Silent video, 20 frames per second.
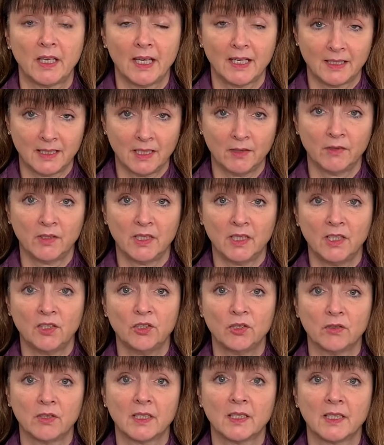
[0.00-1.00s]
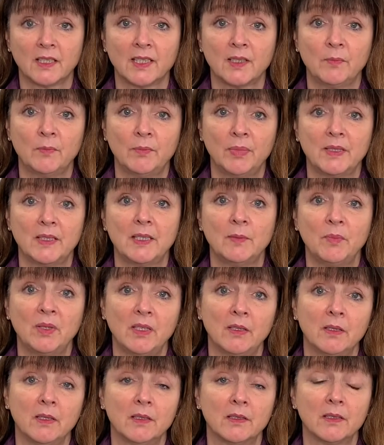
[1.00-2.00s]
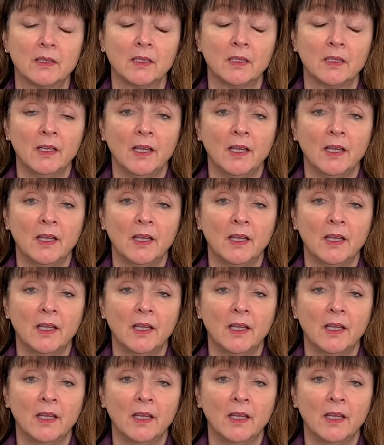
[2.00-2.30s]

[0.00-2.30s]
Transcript: activity during this busy period.